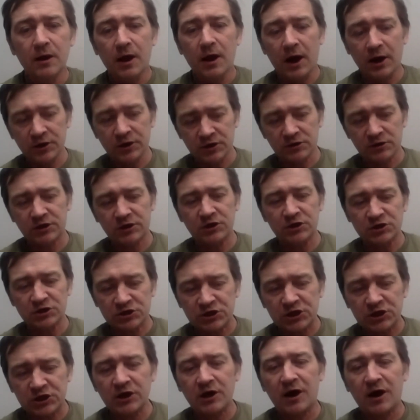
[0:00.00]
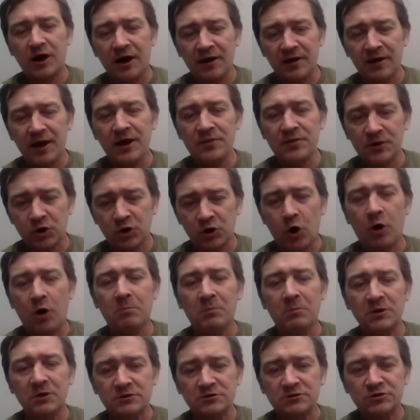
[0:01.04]
And you, you see it uh, in the
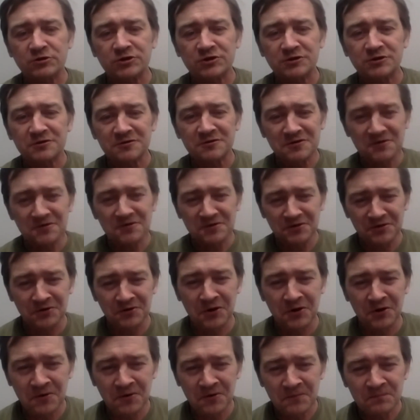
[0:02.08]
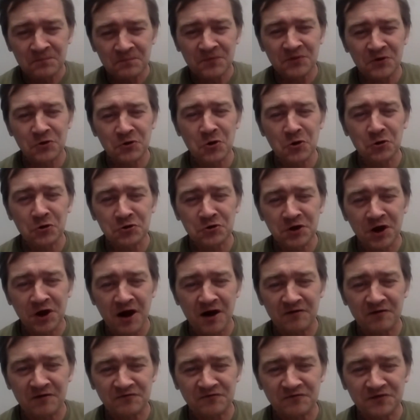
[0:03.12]
comments, you know? Yeah. They're not
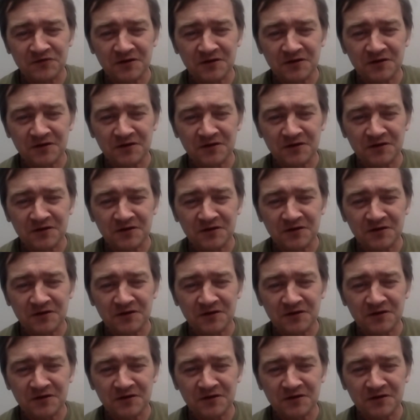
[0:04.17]
daft.